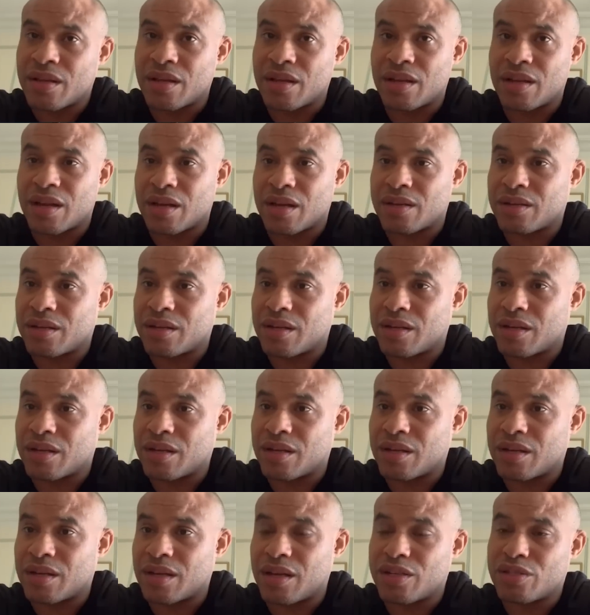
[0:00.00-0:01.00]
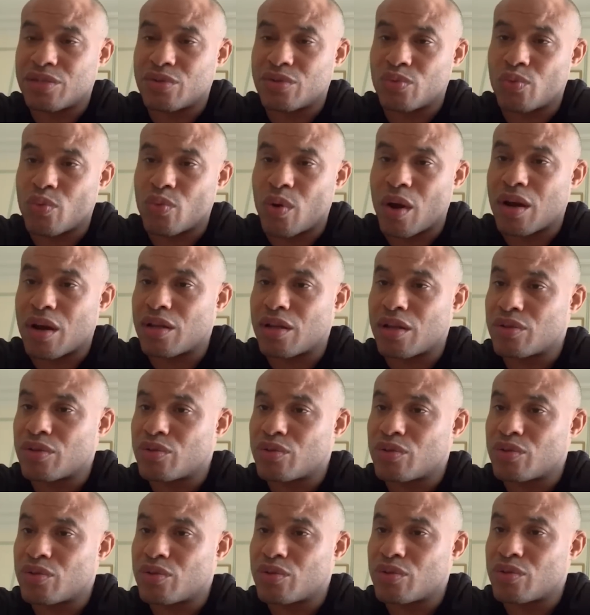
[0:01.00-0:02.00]
Eh, like he's one and
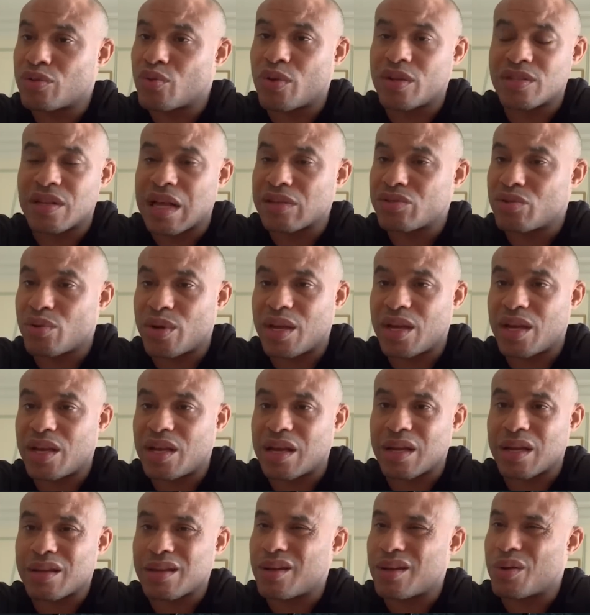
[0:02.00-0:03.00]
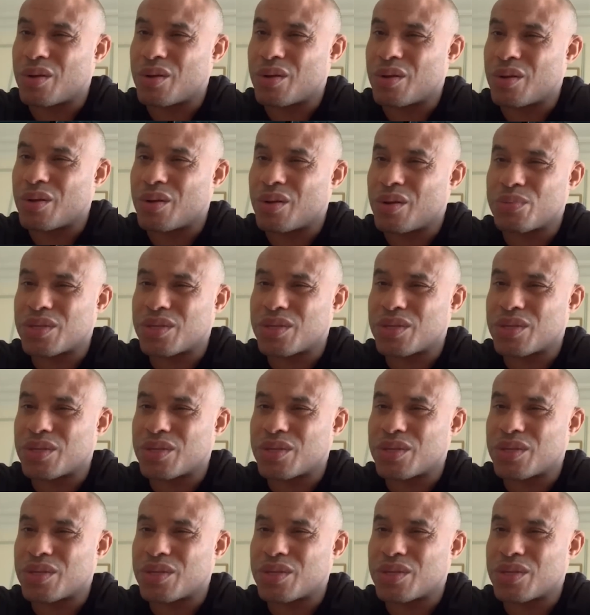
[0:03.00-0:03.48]
two in his last three. Like, you know what I'm saying?